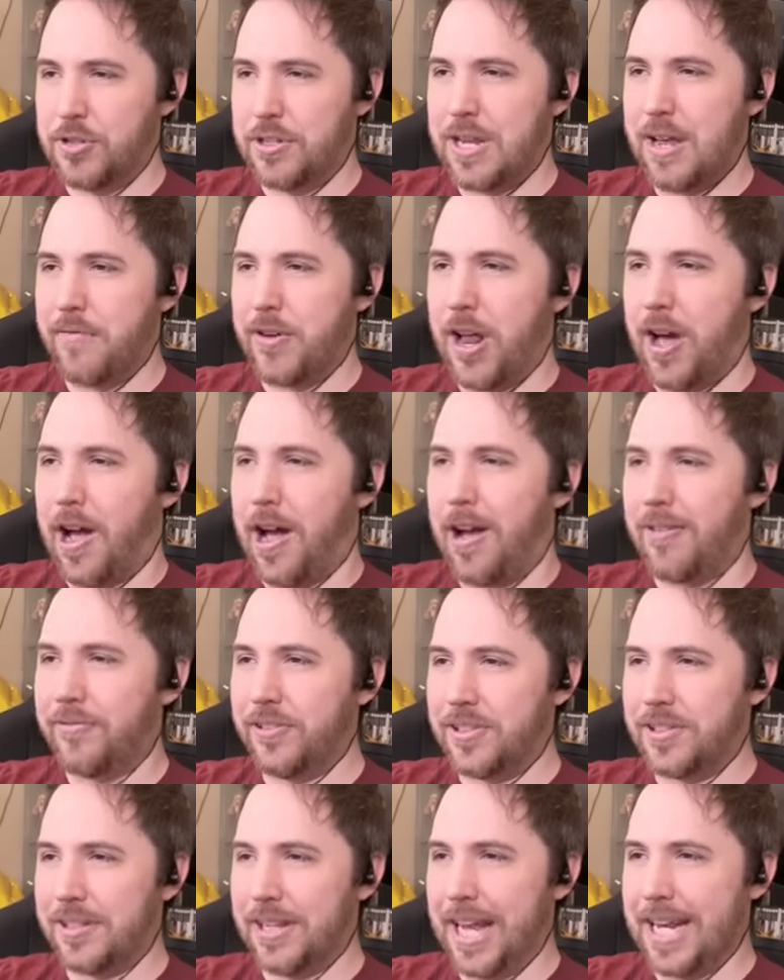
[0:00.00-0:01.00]
We just have an
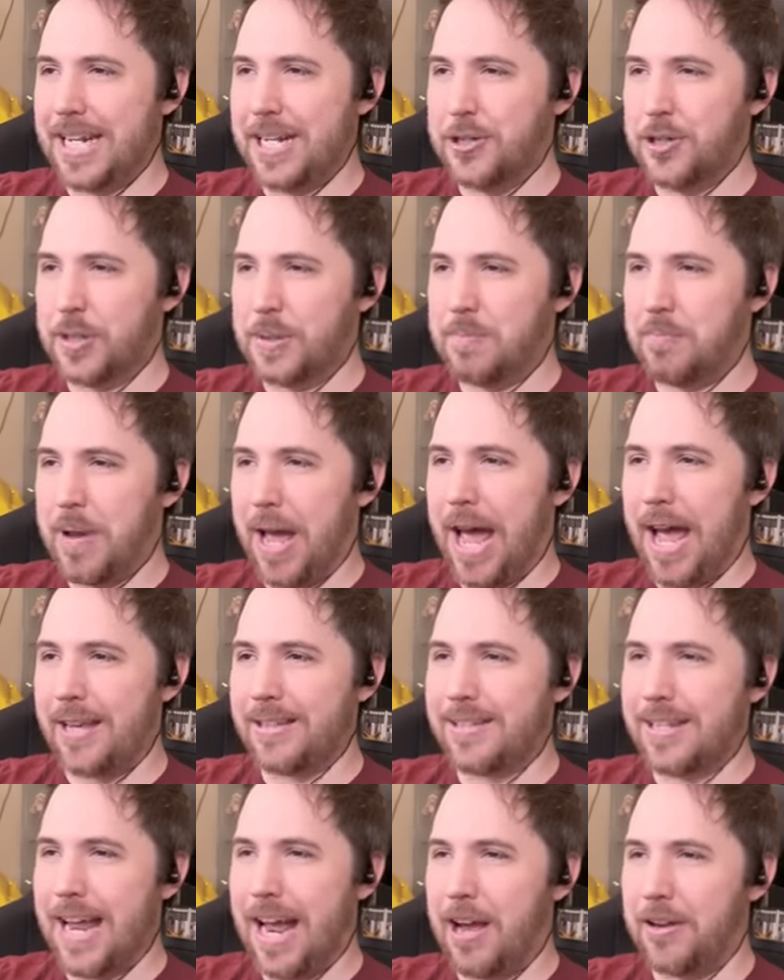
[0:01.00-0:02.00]
office lady just
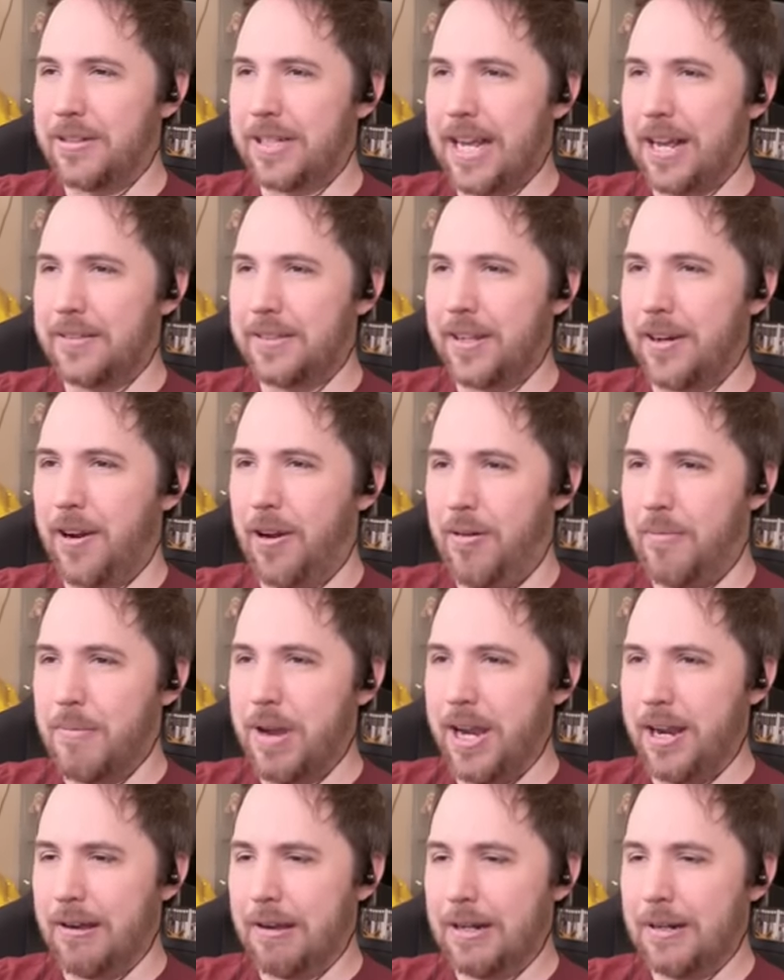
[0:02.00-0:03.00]
passed out there. Oh,
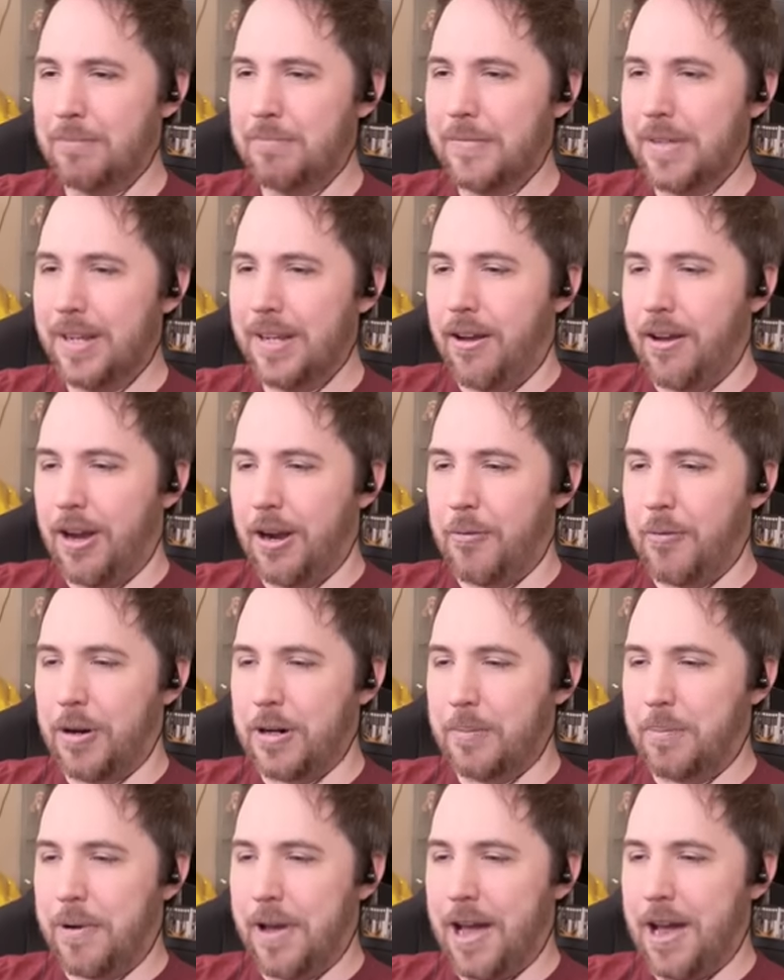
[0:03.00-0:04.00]
man. I
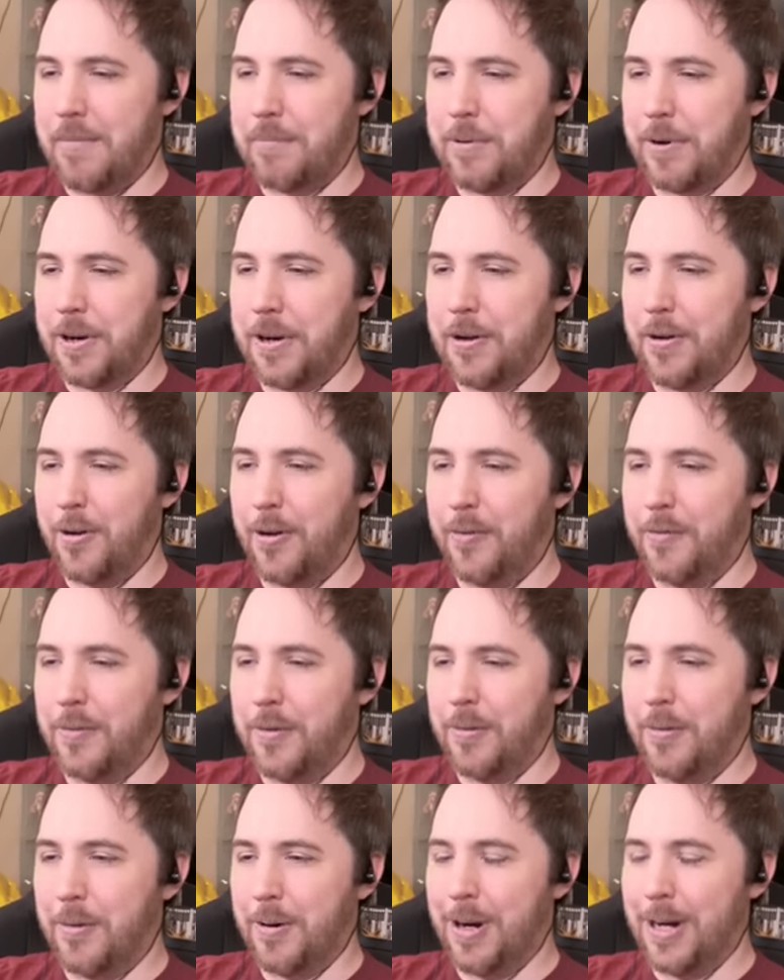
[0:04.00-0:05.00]
want to pamper an
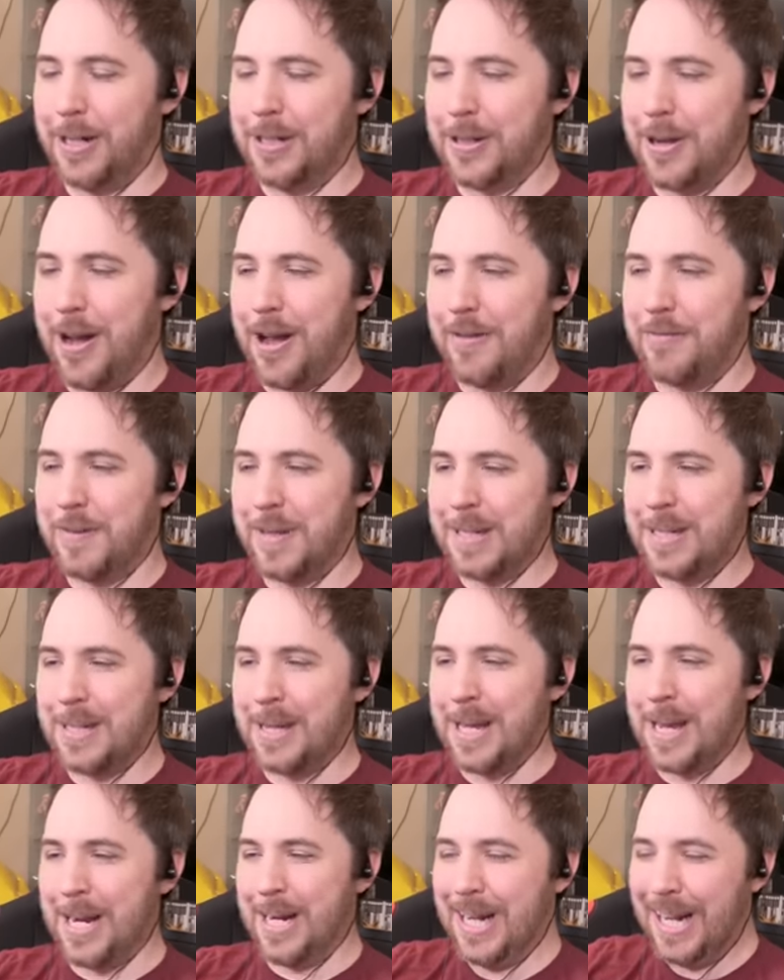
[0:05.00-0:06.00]
overworked office
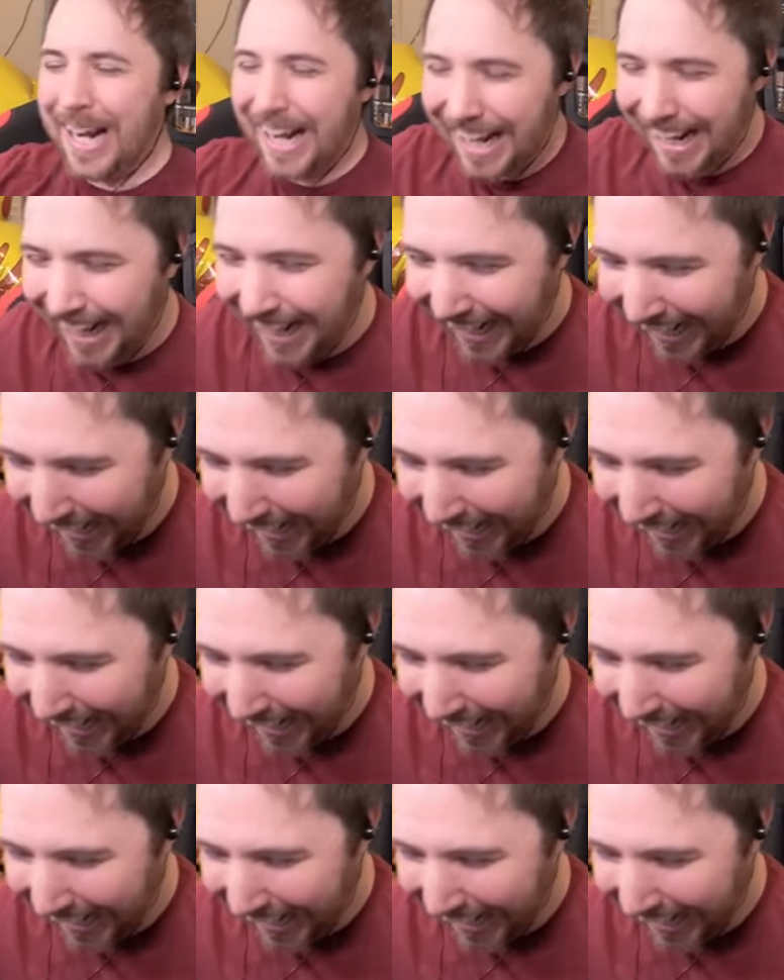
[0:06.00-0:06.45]
lady.